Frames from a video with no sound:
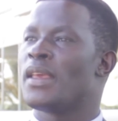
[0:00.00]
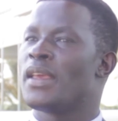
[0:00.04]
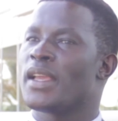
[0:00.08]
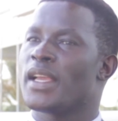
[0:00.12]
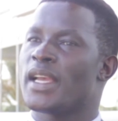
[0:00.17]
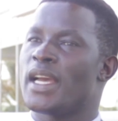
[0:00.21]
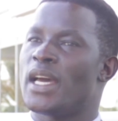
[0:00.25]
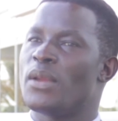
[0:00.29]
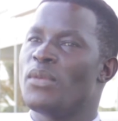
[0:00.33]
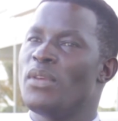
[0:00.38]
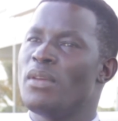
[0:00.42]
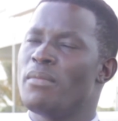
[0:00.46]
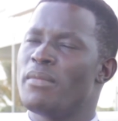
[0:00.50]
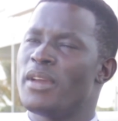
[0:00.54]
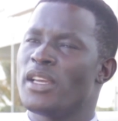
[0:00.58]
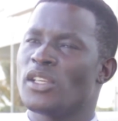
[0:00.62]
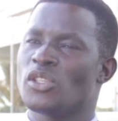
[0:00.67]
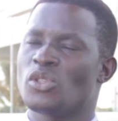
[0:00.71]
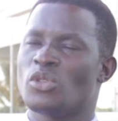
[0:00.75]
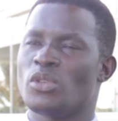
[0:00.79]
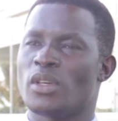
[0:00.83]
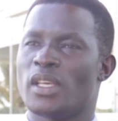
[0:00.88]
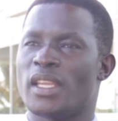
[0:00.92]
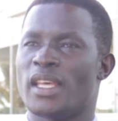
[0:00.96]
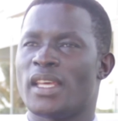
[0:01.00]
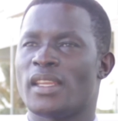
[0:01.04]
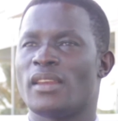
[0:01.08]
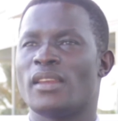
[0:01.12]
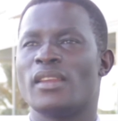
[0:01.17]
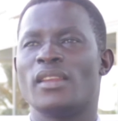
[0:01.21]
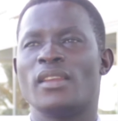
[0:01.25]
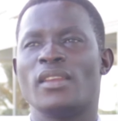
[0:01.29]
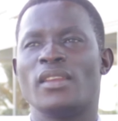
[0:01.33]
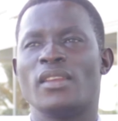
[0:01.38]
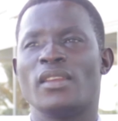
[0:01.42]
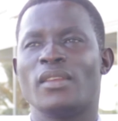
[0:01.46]
can we make sure that
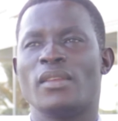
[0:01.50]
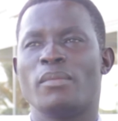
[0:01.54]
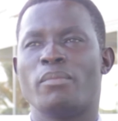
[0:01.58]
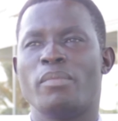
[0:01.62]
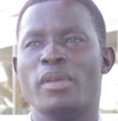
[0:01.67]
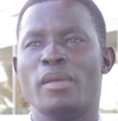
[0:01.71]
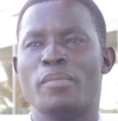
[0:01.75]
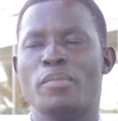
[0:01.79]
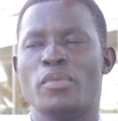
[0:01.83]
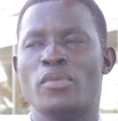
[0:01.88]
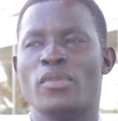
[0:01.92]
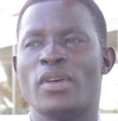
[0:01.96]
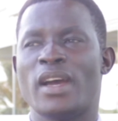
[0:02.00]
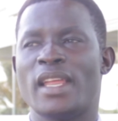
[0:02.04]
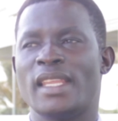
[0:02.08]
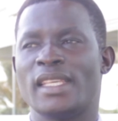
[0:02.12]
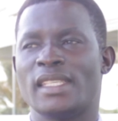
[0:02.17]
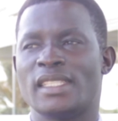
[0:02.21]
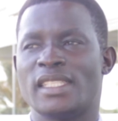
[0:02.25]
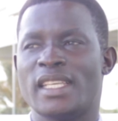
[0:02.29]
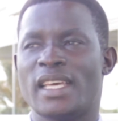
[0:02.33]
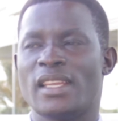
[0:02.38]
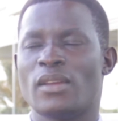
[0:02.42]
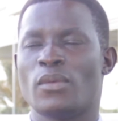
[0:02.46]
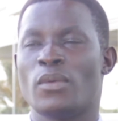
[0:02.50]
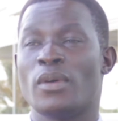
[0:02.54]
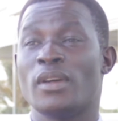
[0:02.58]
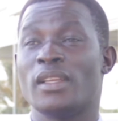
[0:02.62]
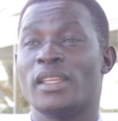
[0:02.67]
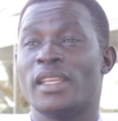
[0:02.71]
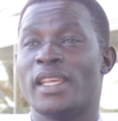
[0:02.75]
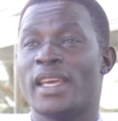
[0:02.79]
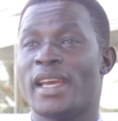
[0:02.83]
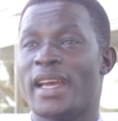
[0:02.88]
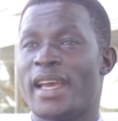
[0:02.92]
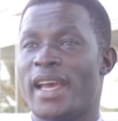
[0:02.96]
people understand
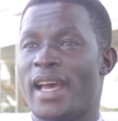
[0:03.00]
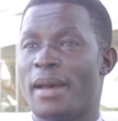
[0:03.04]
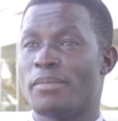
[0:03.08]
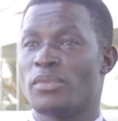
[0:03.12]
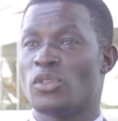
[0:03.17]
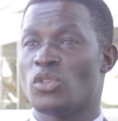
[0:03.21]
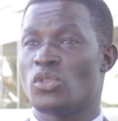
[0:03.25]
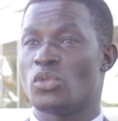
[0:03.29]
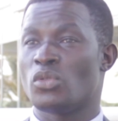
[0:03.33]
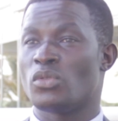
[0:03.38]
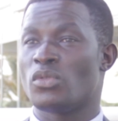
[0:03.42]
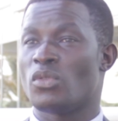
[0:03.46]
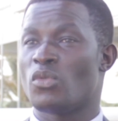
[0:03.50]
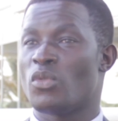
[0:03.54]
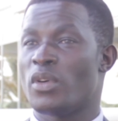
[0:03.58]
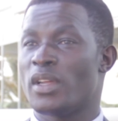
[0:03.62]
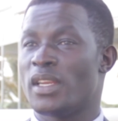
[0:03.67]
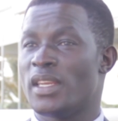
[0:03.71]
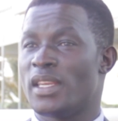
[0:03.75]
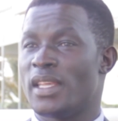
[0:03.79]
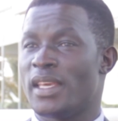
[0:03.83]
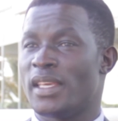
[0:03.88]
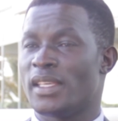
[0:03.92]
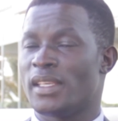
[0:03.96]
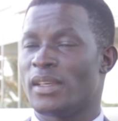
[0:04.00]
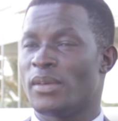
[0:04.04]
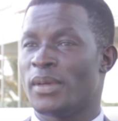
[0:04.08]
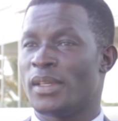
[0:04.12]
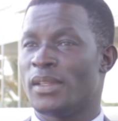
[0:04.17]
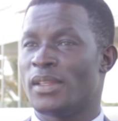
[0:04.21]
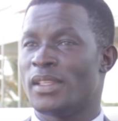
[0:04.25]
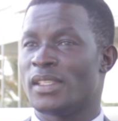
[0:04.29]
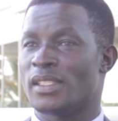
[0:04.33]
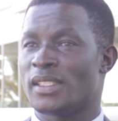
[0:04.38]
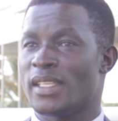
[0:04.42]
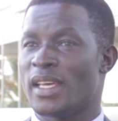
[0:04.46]
what they're up to, what they
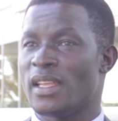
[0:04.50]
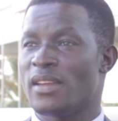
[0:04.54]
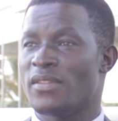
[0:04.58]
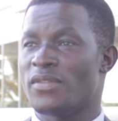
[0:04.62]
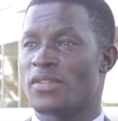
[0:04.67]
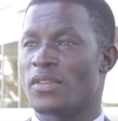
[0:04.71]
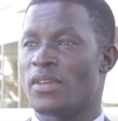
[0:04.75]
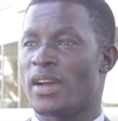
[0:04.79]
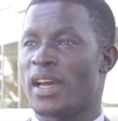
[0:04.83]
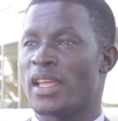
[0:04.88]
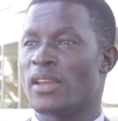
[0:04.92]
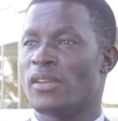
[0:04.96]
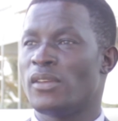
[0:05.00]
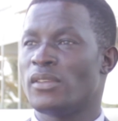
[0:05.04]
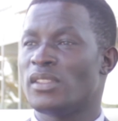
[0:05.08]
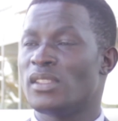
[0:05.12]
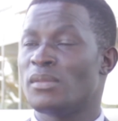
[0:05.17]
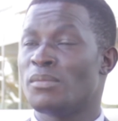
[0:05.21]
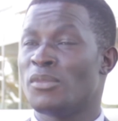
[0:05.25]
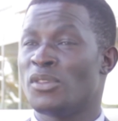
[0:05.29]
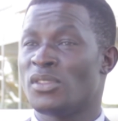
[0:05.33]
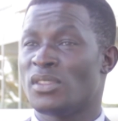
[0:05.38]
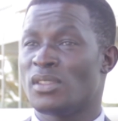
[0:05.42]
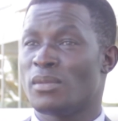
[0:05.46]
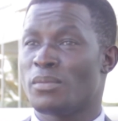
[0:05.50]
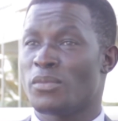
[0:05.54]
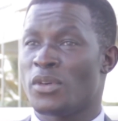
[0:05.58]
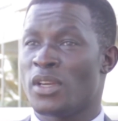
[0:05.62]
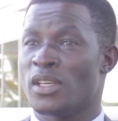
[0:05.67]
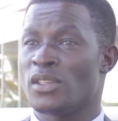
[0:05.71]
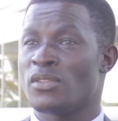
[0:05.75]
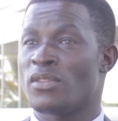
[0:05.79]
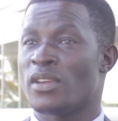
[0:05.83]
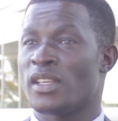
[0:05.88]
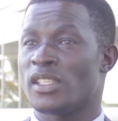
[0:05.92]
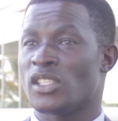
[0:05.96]
stand for, and also it's most
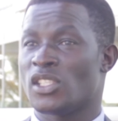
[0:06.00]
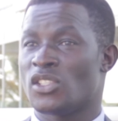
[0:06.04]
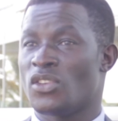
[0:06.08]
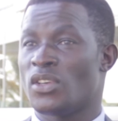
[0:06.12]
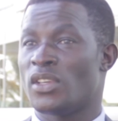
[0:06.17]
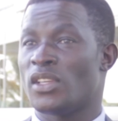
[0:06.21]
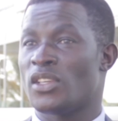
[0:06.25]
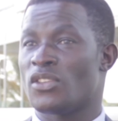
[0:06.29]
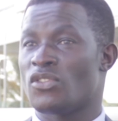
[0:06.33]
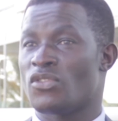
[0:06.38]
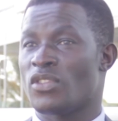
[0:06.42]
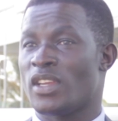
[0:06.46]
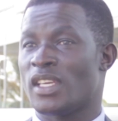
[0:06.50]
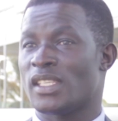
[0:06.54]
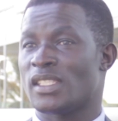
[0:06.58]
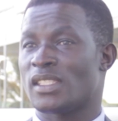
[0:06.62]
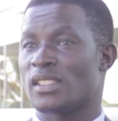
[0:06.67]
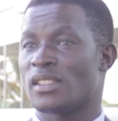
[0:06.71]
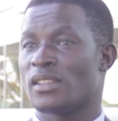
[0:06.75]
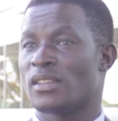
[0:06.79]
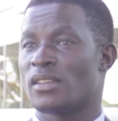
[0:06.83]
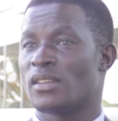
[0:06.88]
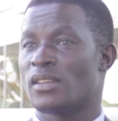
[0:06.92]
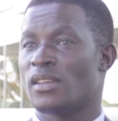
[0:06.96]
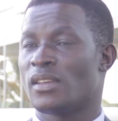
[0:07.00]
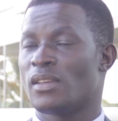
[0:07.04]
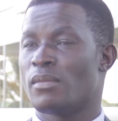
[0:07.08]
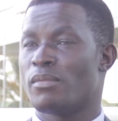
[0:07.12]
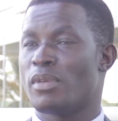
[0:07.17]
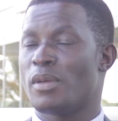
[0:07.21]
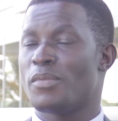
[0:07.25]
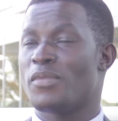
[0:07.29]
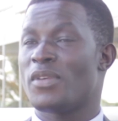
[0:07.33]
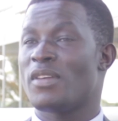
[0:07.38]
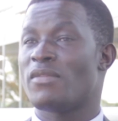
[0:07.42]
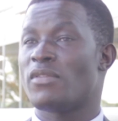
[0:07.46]
important to restore the trust.
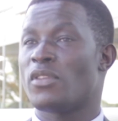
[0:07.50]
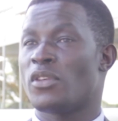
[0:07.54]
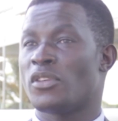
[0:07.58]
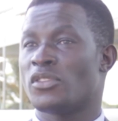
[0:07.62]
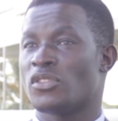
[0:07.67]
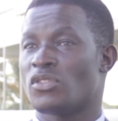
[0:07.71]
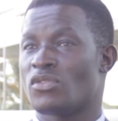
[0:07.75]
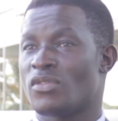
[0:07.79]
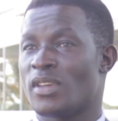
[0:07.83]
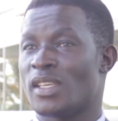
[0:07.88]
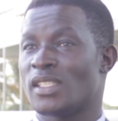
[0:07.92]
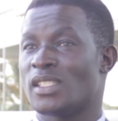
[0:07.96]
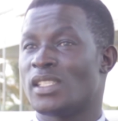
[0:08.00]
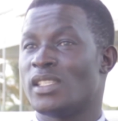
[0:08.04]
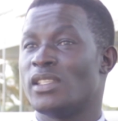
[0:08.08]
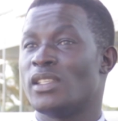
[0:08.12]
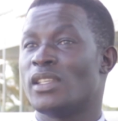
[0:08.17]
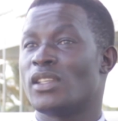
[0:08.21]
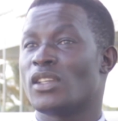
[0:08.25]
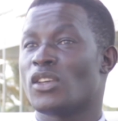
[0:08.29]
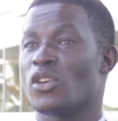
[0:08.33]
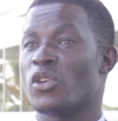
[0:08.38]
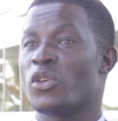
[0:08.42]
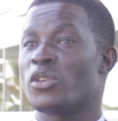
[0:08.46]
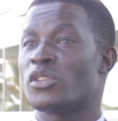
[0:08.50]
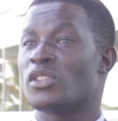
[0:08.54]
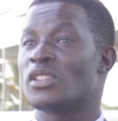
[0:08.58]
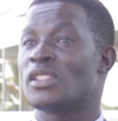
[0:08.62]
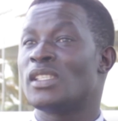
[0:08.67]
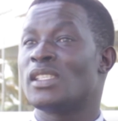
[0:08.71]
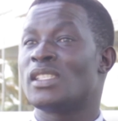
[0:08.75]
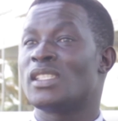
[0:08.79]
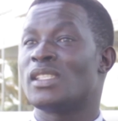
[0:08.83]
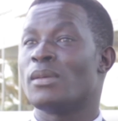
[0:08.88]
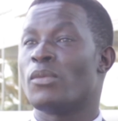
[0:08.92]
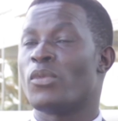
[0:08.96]
People have lost trust in court
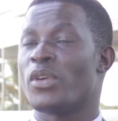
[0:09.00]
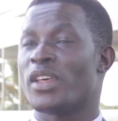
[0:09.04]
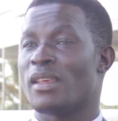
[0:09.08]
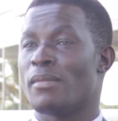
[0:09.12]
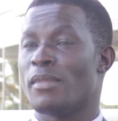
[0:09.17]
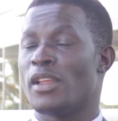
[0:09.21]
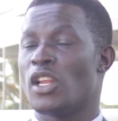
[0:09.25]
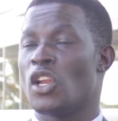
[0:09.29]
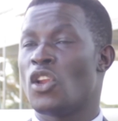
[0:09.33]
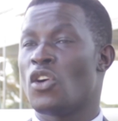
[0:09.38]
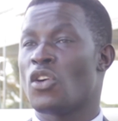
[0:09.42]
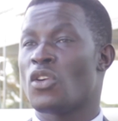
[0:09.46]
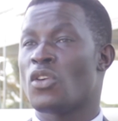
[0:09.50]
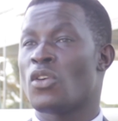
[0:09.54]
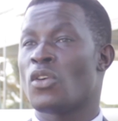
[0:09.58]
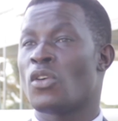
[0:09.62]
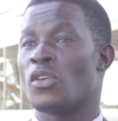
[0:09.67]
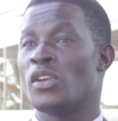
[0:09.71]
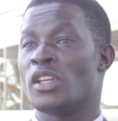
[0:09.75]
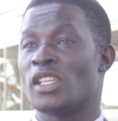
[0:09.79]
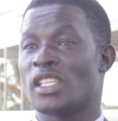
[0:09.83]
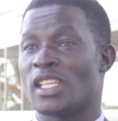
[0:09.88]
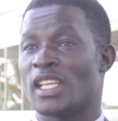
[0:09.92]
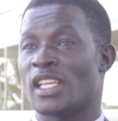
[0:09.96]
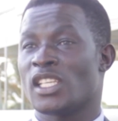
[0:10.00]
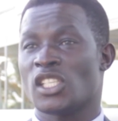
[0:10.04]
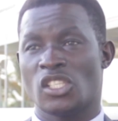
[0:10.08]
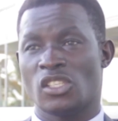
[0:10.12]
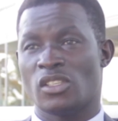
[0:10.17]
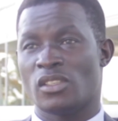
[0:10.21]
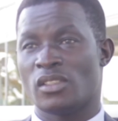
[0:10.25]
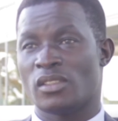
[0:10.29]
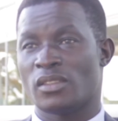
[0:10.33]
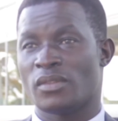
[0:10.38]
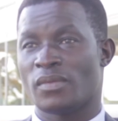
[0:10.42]
system, whether it be local or international.